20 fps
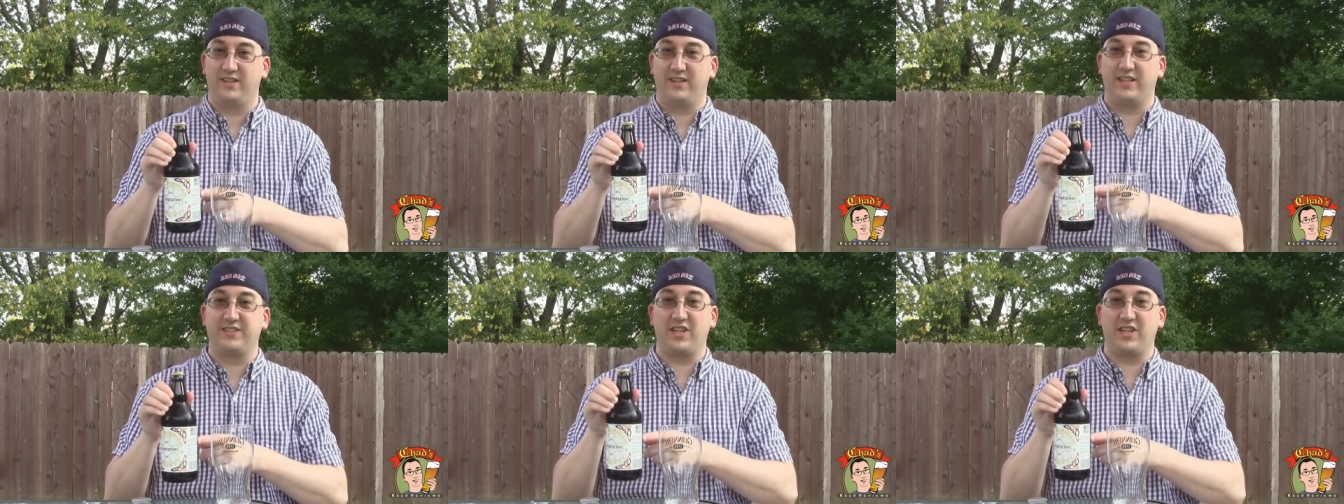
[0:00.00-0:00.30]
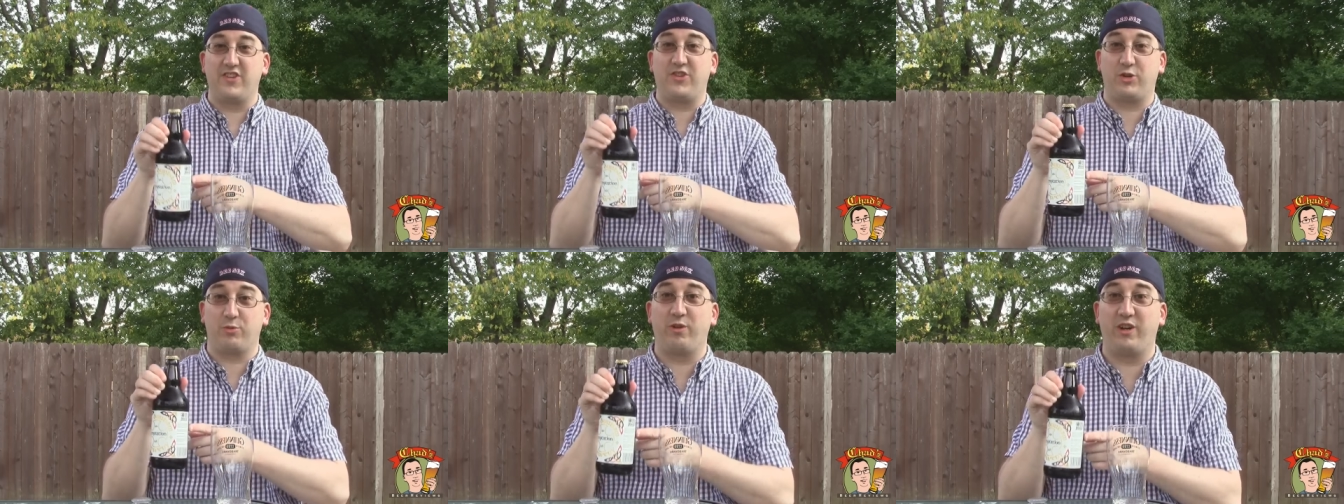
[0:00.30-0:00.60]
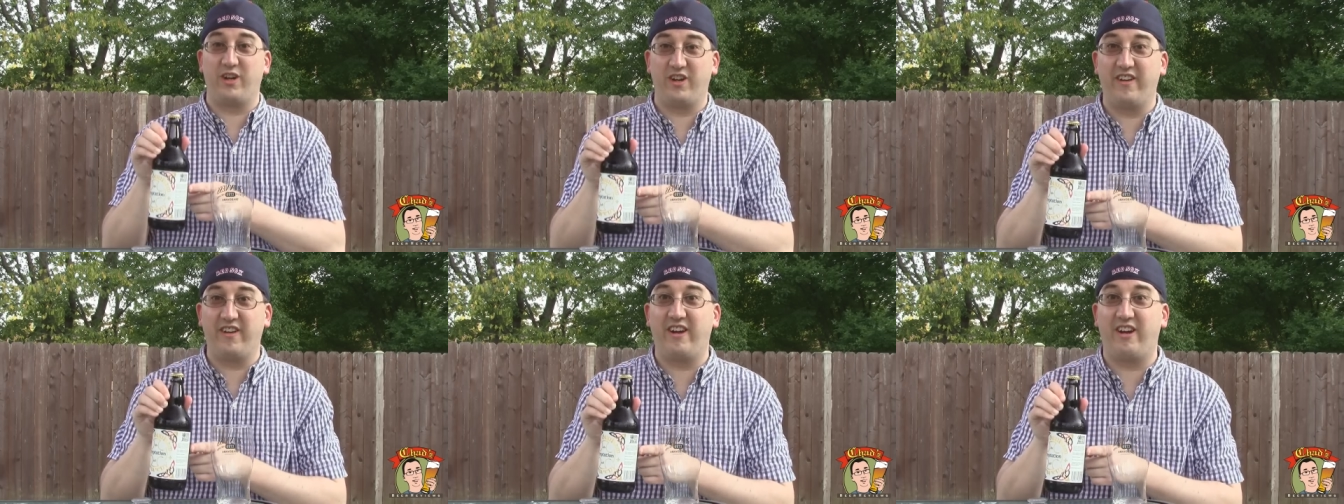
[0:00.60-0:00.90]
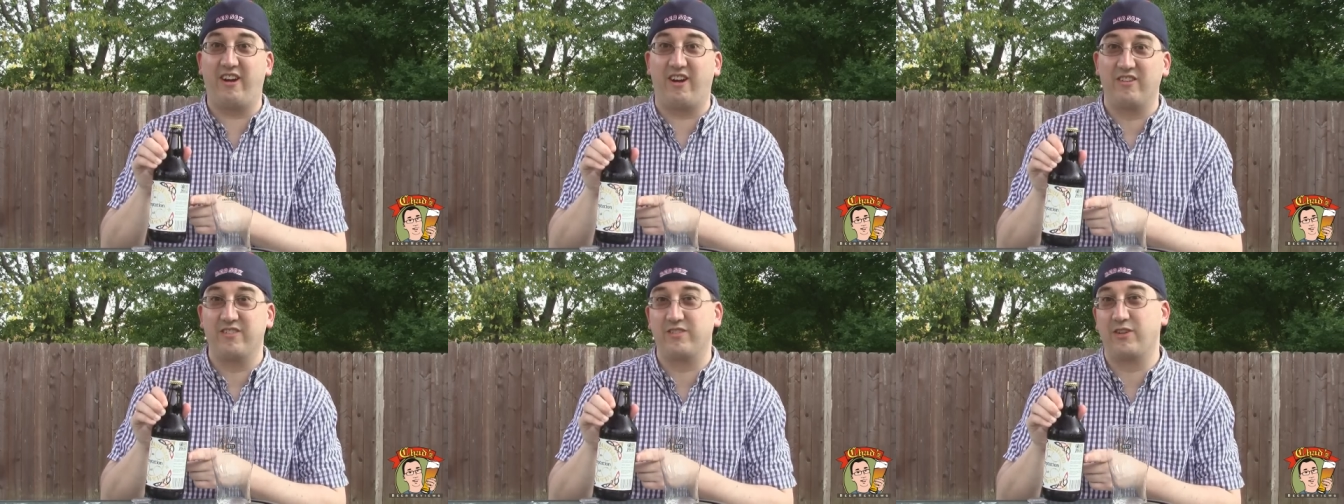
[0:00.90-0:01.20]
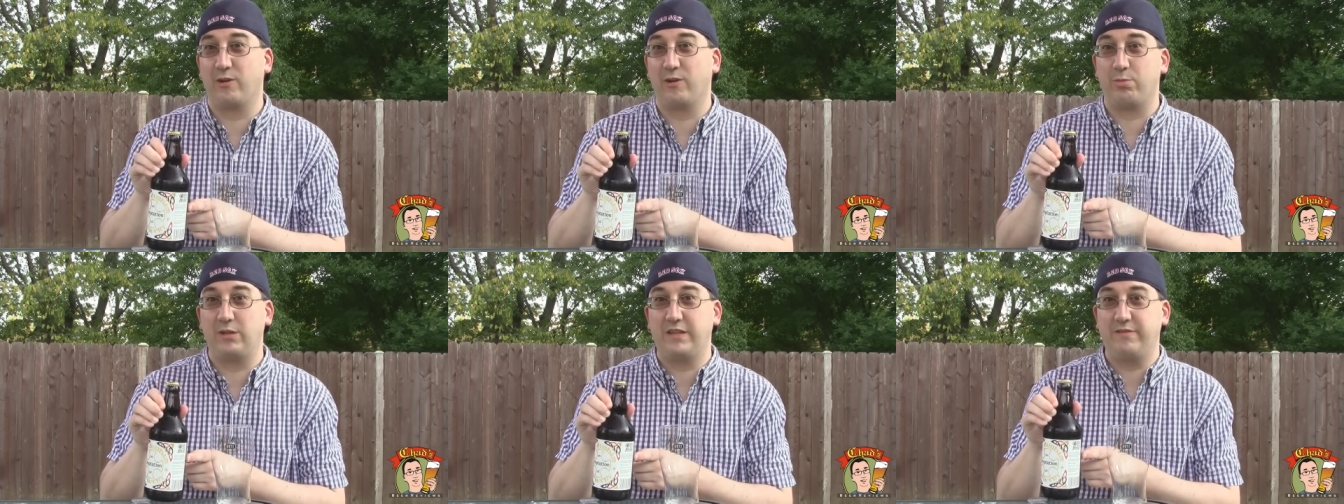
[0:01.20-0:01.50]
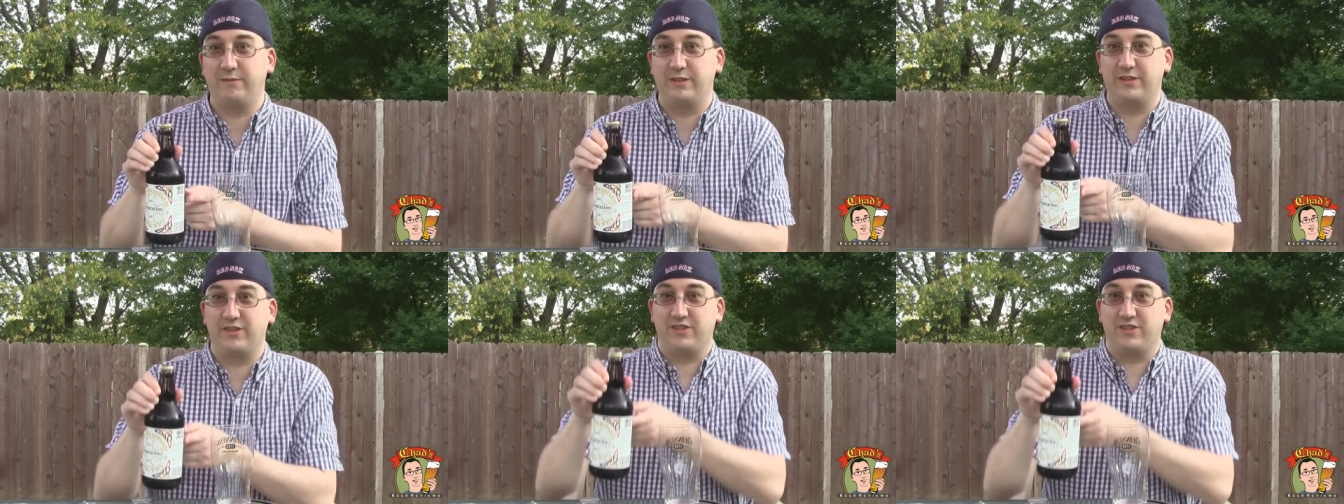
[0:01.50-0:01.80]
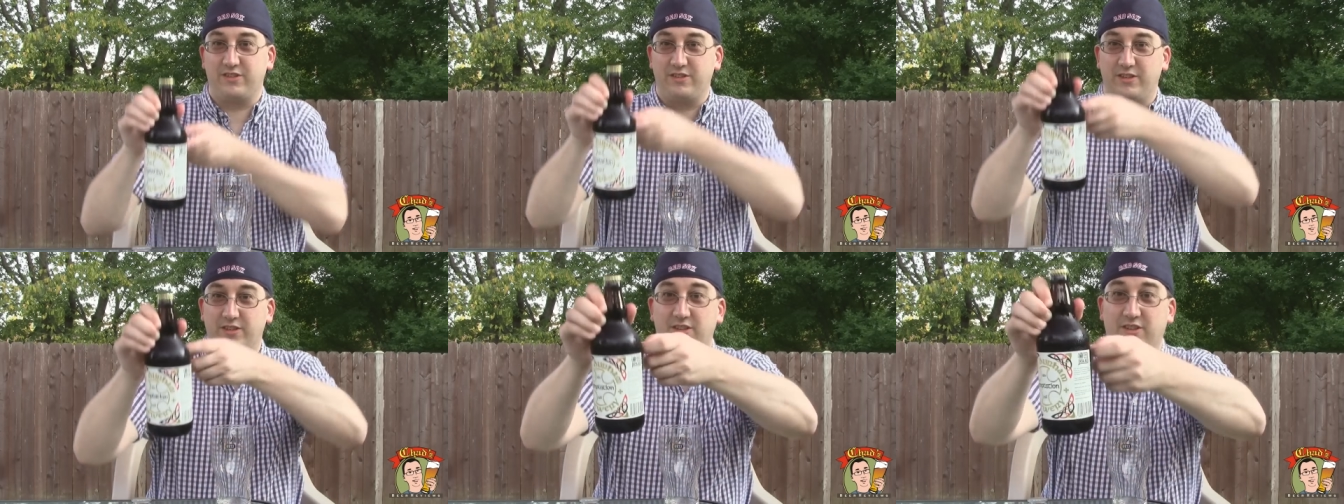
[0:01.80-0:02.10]
They said it's a real ale. If you don't believe
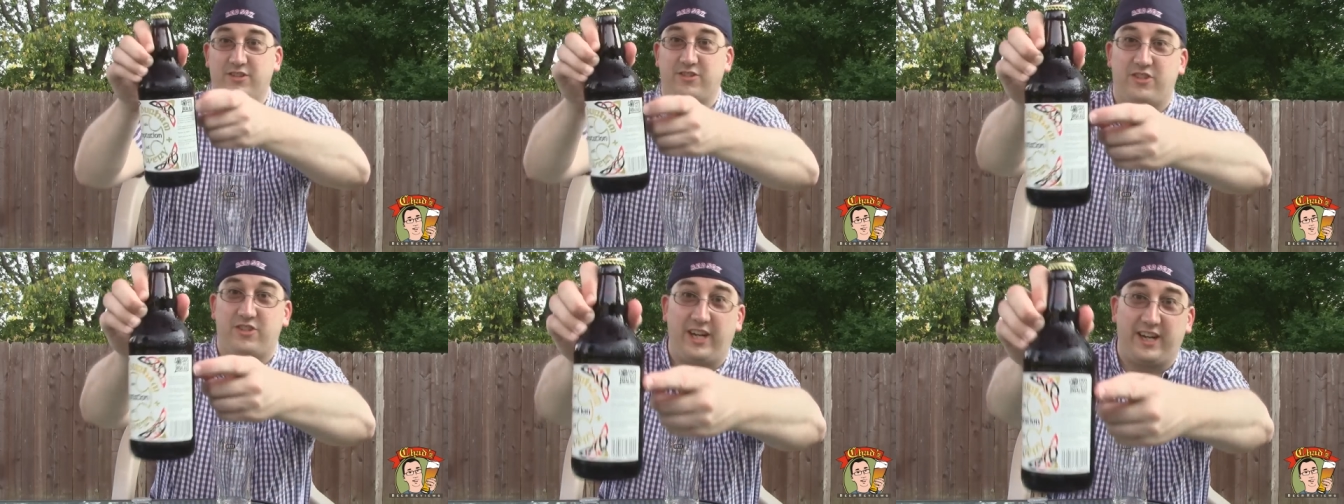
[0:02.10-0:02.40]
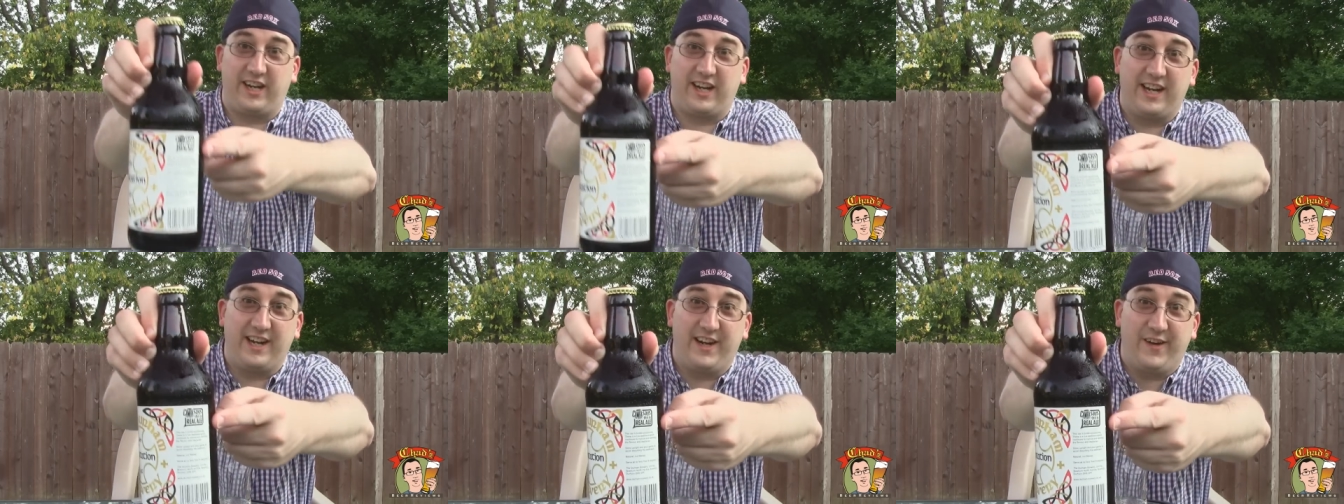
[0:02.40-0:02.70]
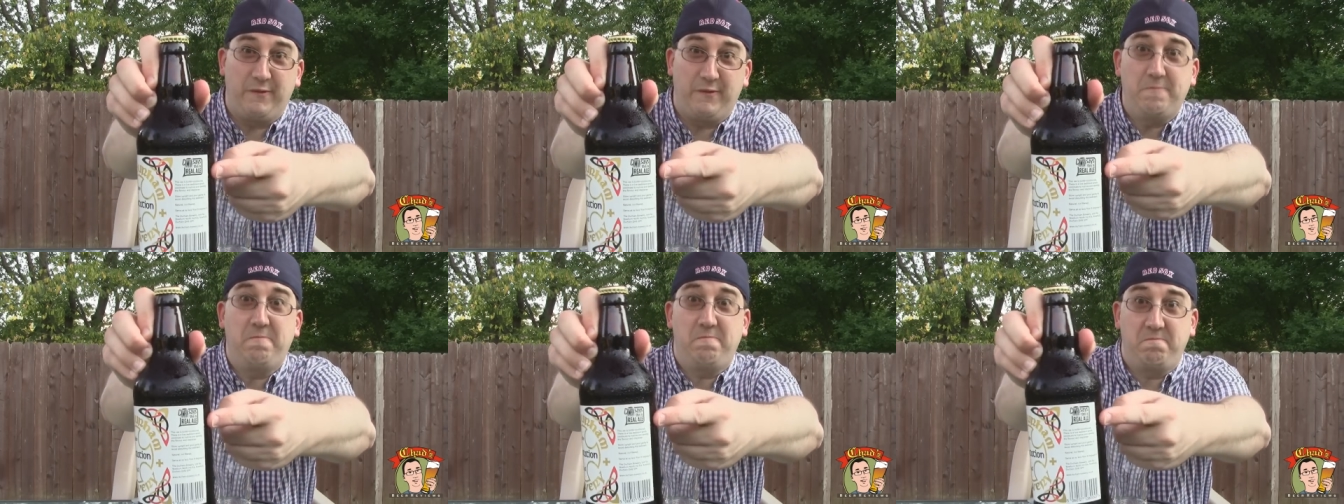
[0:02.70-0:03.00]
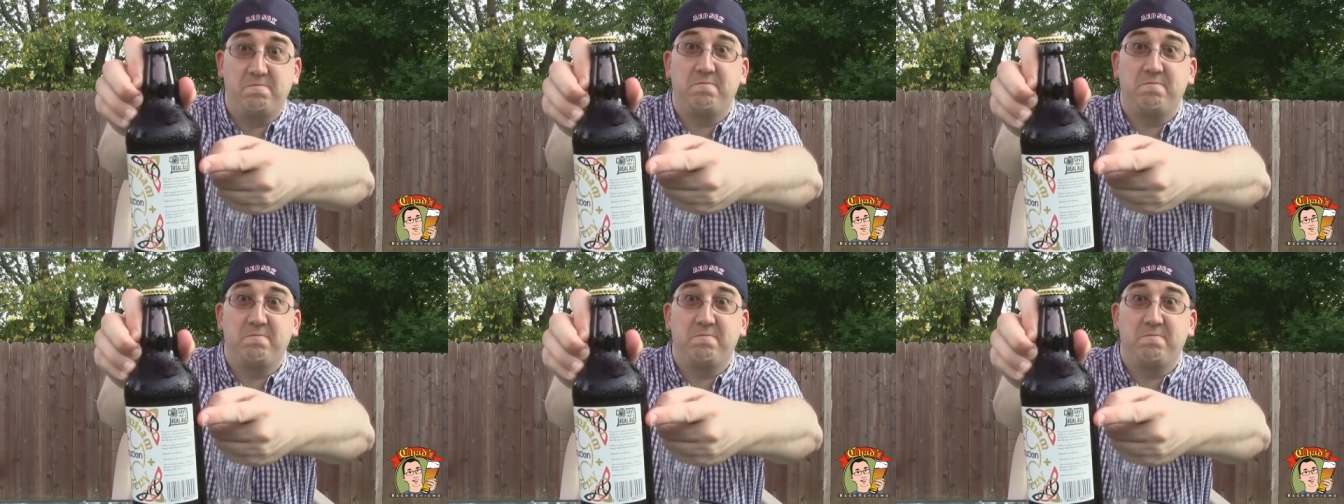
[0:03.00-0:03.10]
me, you can just check it out.